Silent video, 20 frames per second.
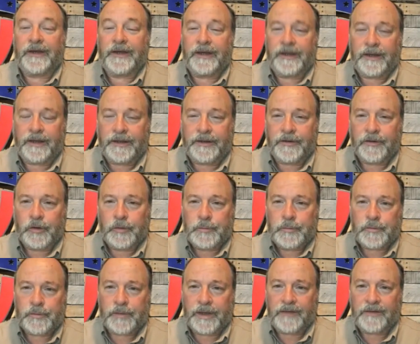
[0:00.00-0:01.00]
AA
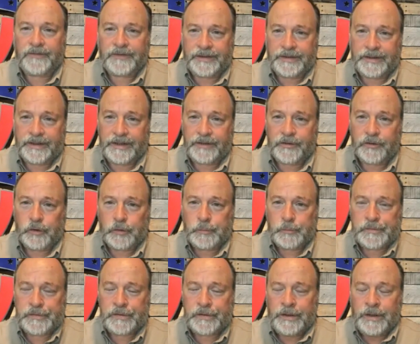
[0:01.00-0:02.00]
groups, we have NA
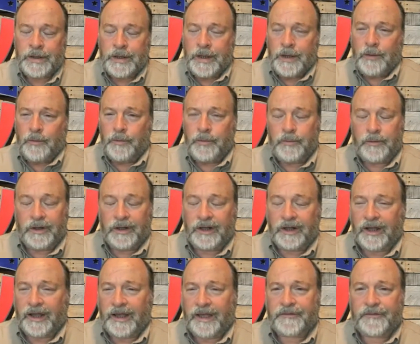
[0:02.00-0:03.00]
groups. We run
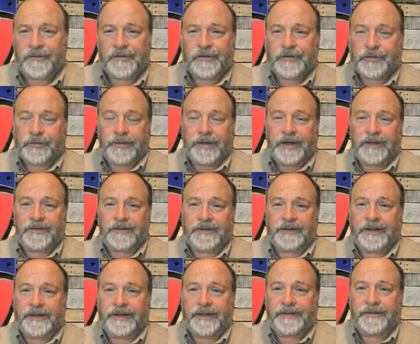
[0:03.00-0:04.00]
classes throughout the
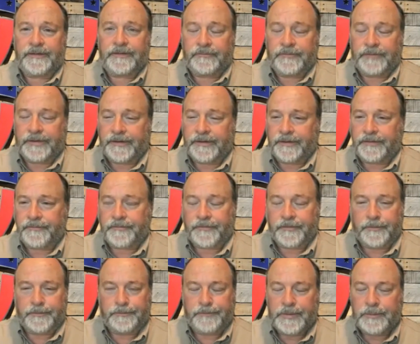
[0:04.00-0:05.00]
day that vary from